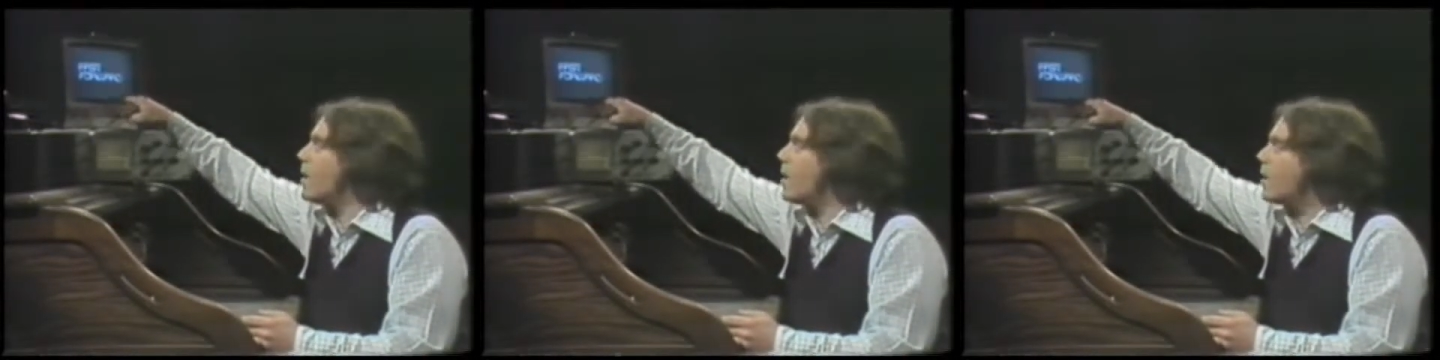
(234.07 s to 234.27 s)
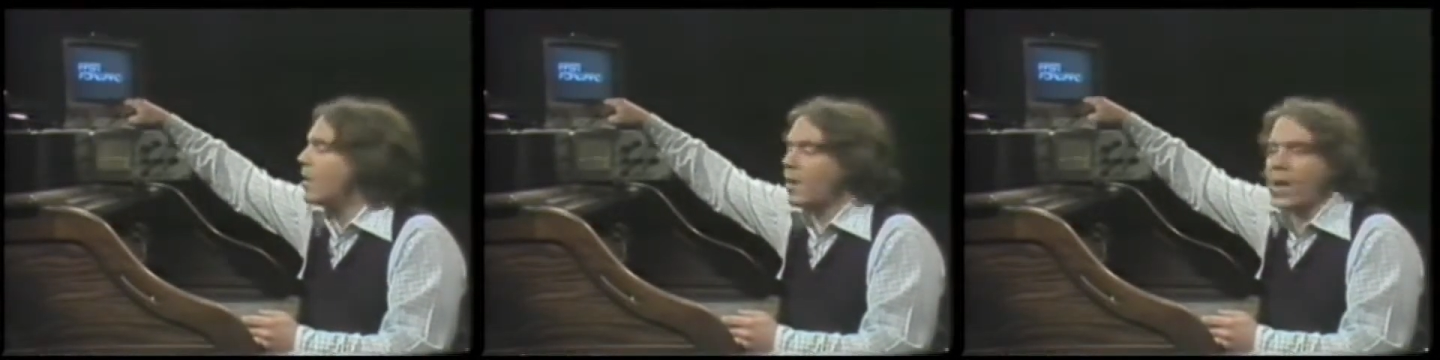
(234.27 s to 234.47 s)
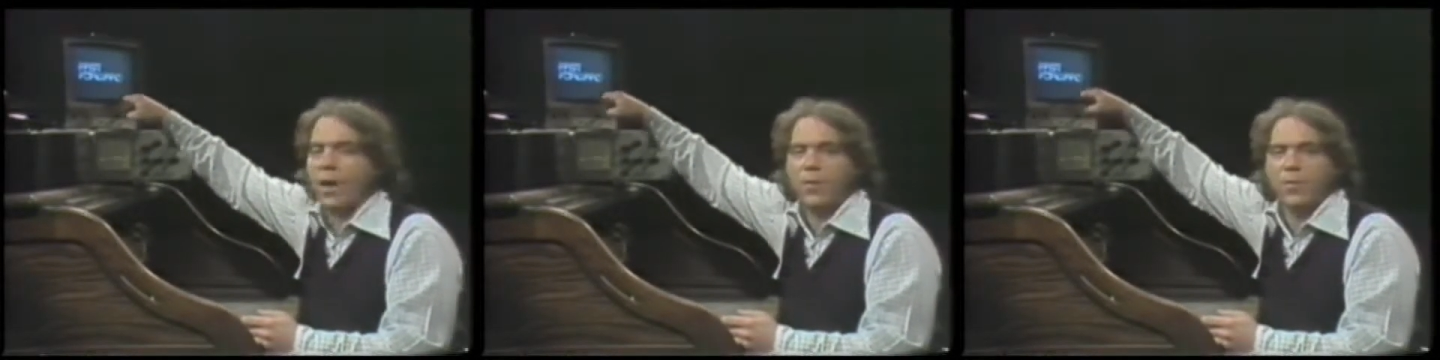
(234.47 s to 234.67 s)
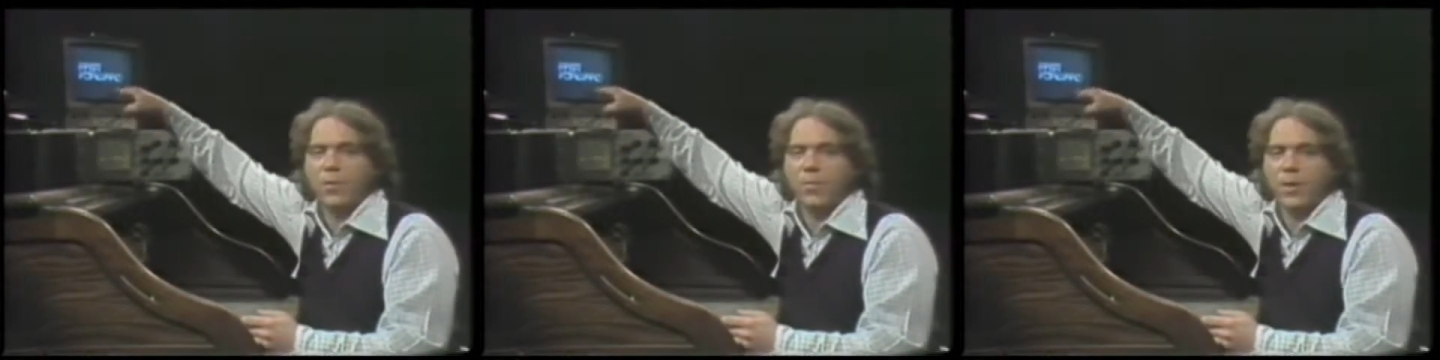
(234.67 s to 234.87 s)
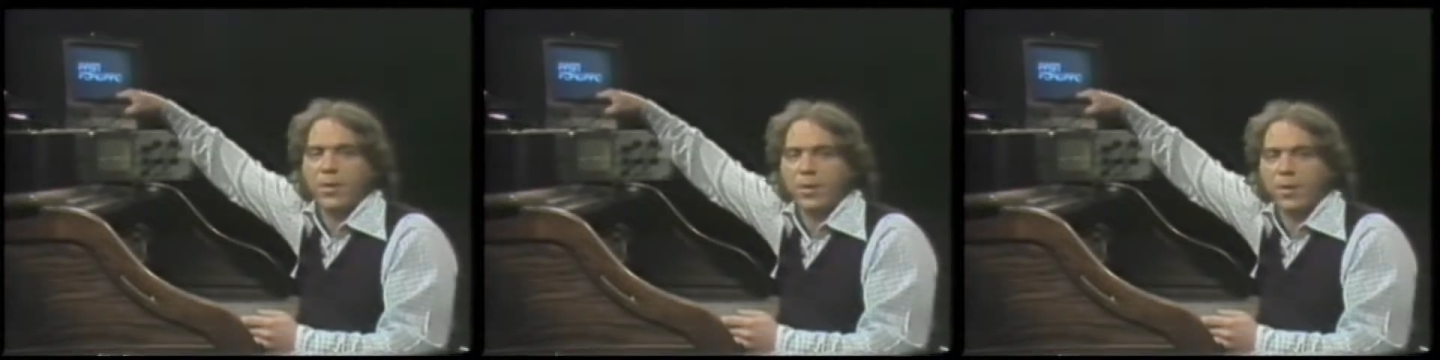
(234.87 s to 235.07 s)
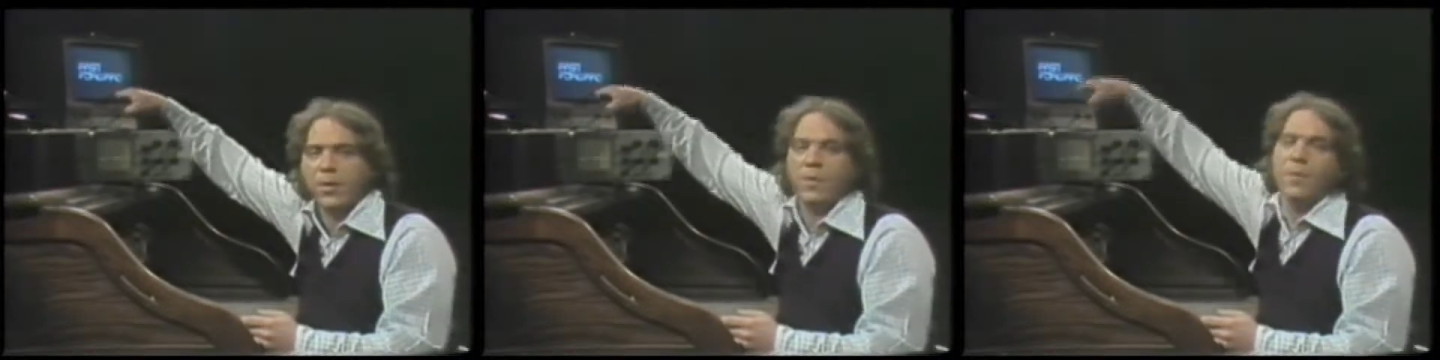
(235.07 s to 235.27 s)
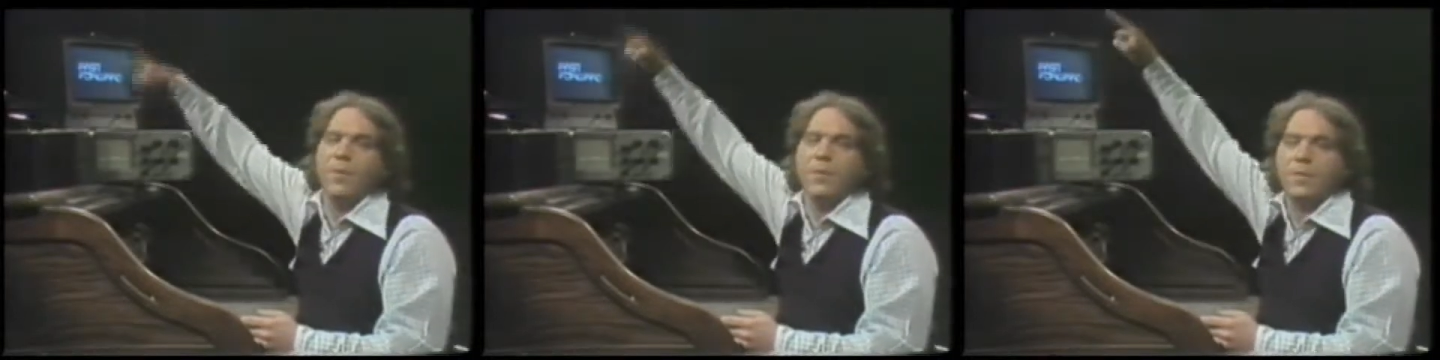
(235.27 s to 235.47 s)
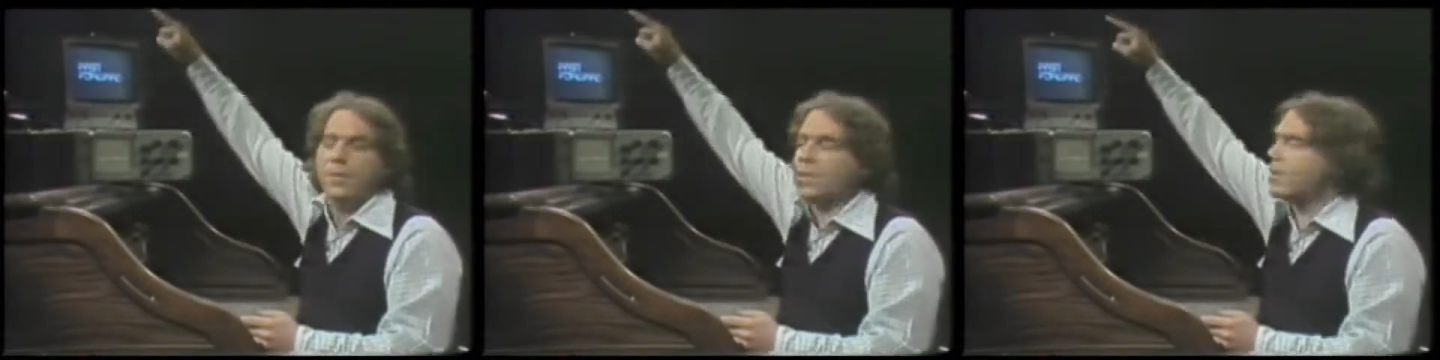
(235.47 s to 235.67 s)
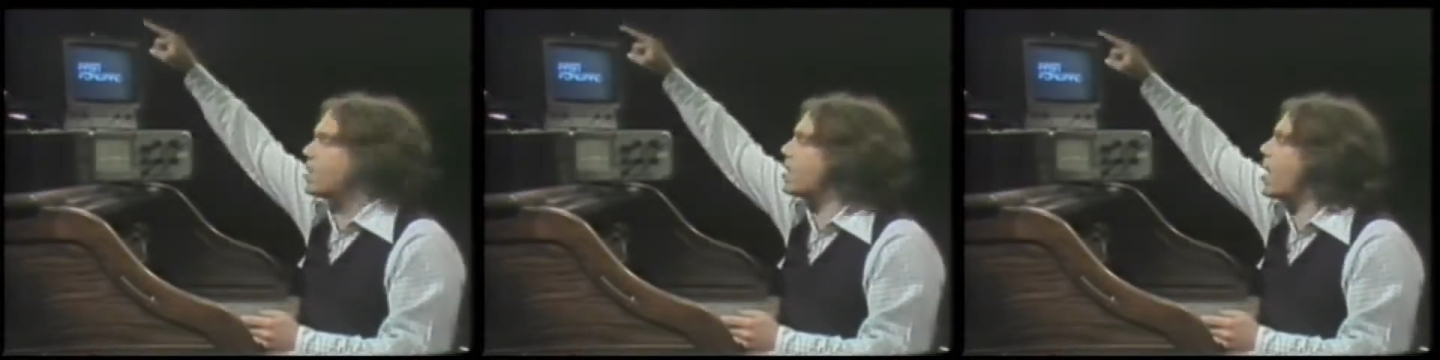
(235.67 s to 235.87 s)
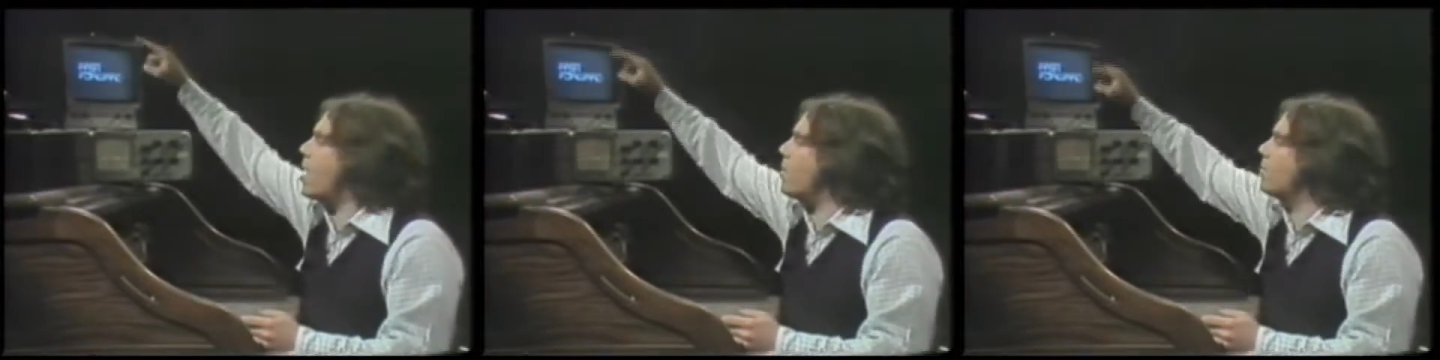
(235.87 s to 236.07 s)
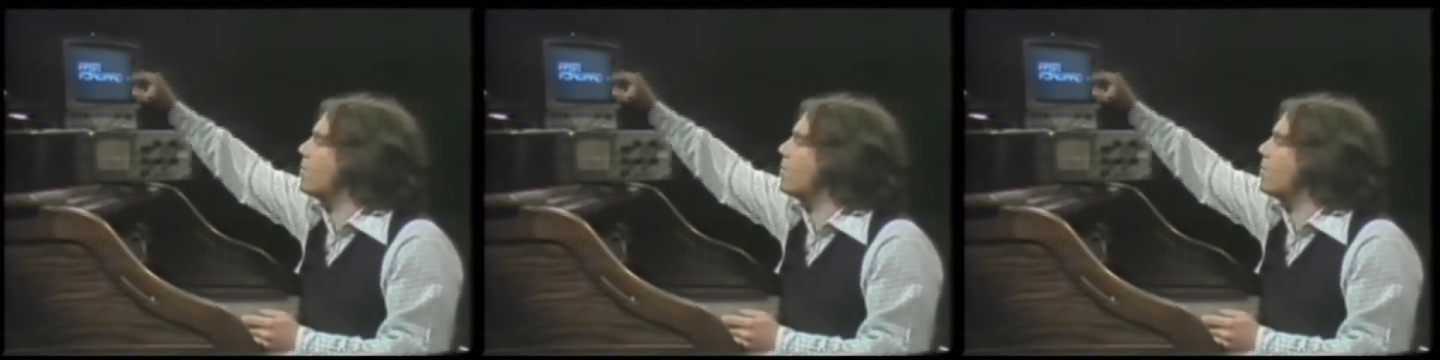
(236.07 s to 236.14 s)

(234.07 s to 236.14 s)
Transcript: and allowed to return to the top.